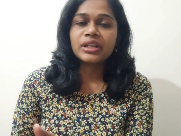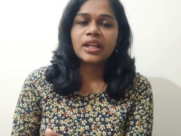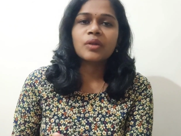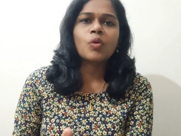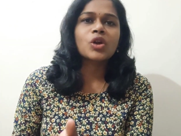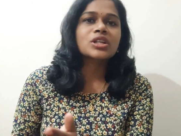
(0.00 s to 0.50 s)

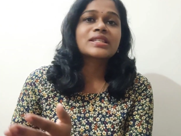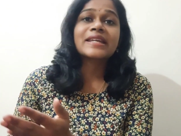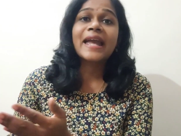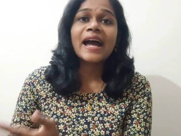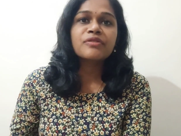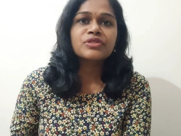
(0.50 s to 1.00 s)
and what is the
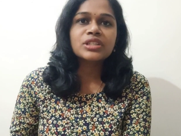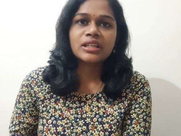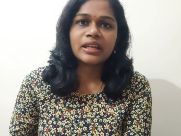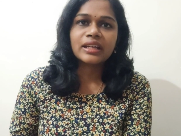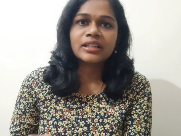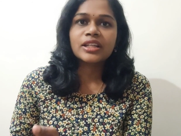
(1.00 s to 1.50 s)

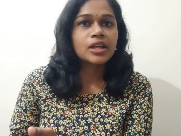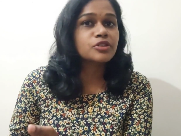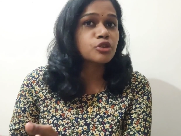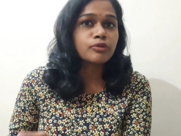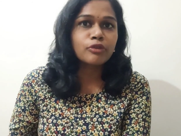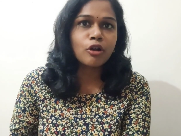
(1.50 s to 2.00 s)
aftercare that I
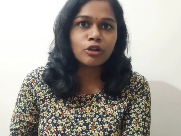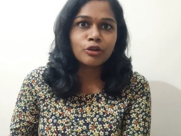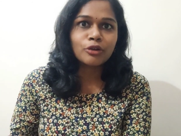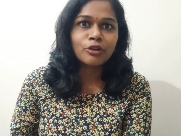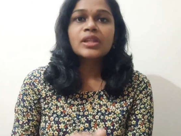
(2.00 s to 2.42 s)
should follow?